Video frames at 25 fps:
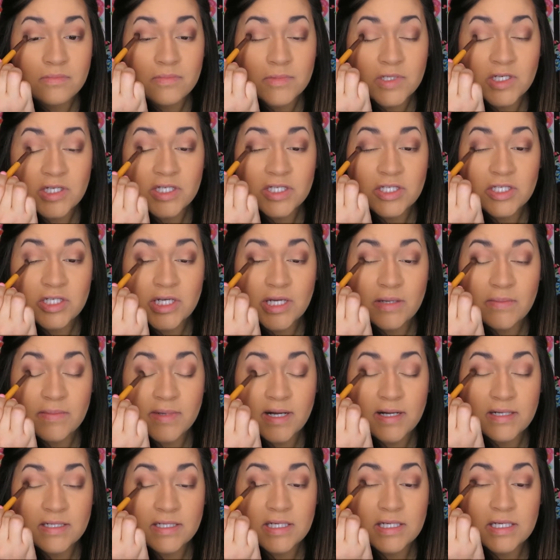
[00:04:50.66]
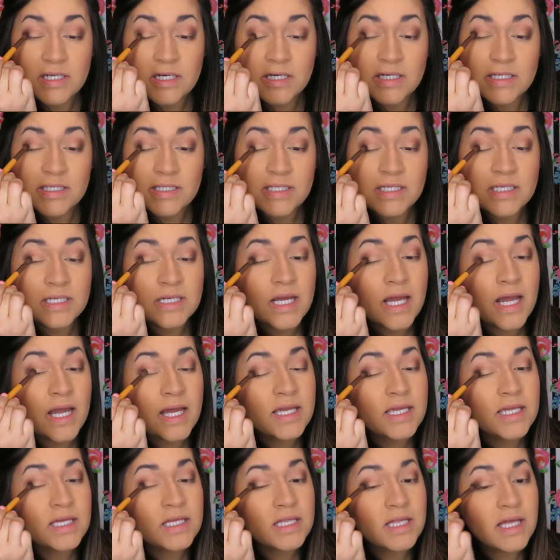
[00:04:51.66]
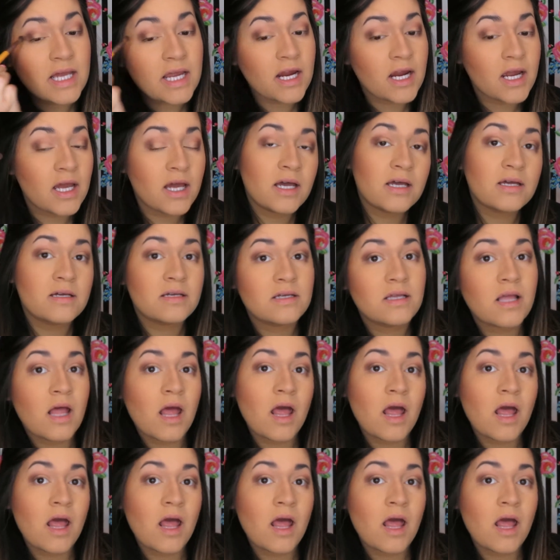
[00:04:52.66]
Just jamming out to Christina Aguilera.